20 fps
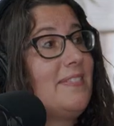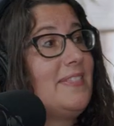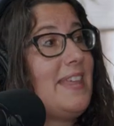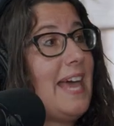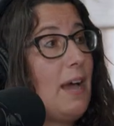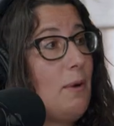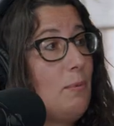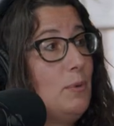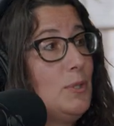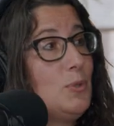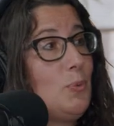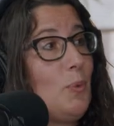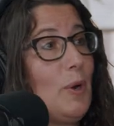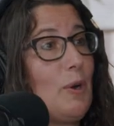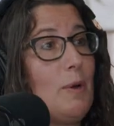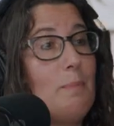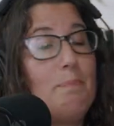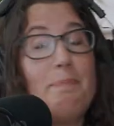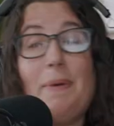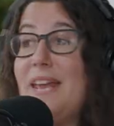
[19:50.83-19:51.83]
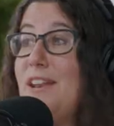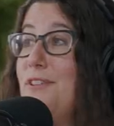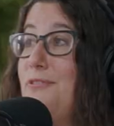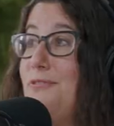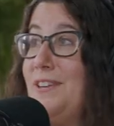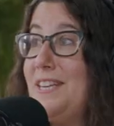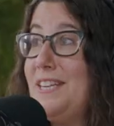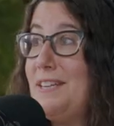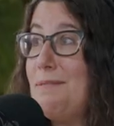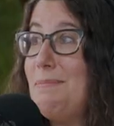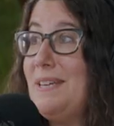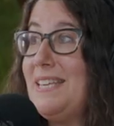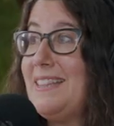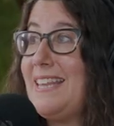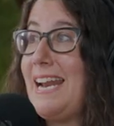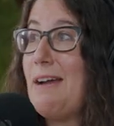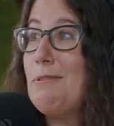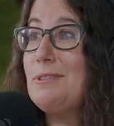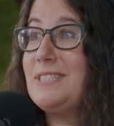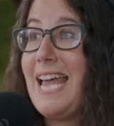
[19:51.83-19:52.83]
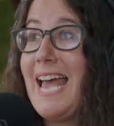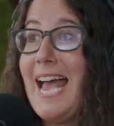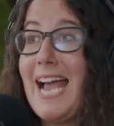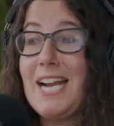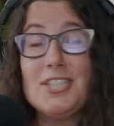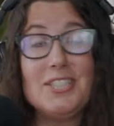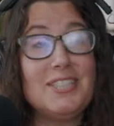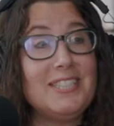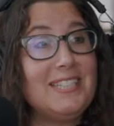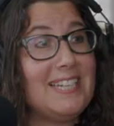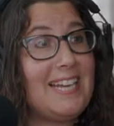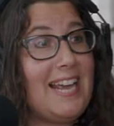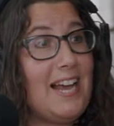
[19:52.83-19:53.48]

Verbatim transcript: that was where it benefited me that I was actually in